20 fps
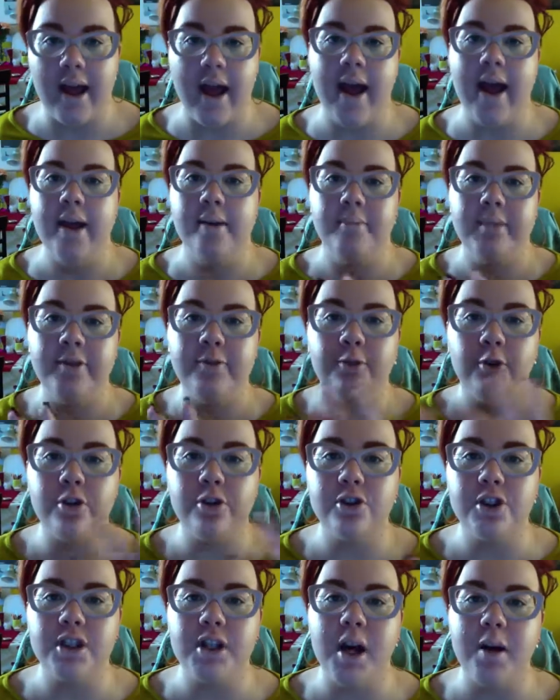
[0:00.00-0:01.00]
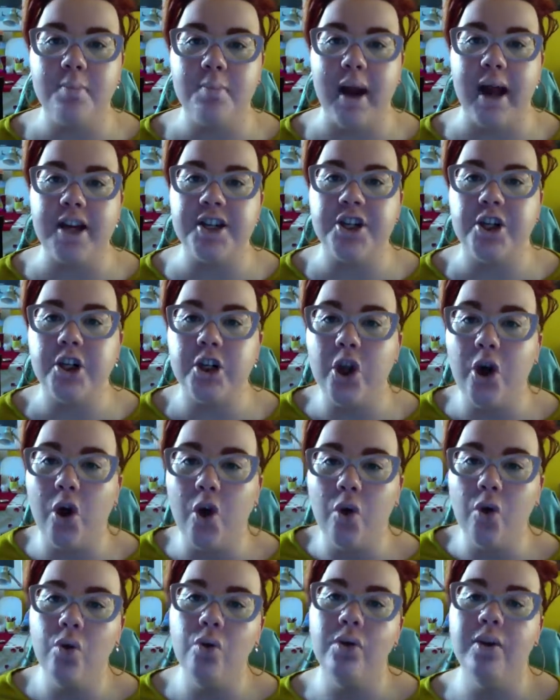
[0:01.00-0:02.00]
And before you start bashing,
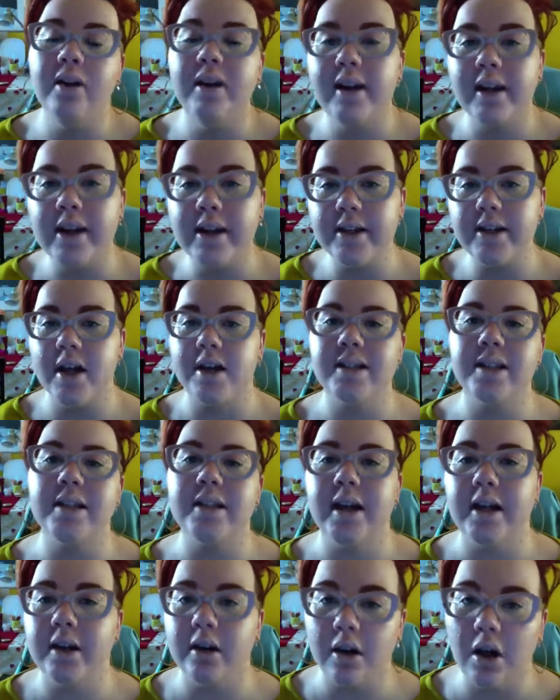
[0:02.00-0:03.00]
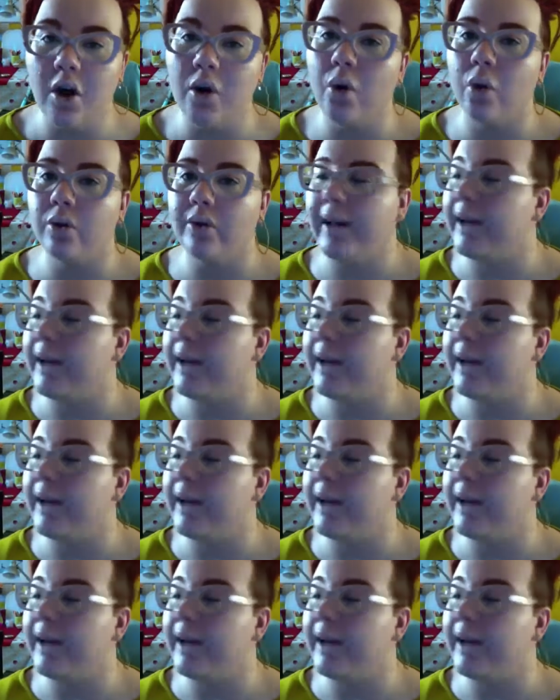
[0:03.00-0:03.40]
no, he doesn't get a cold.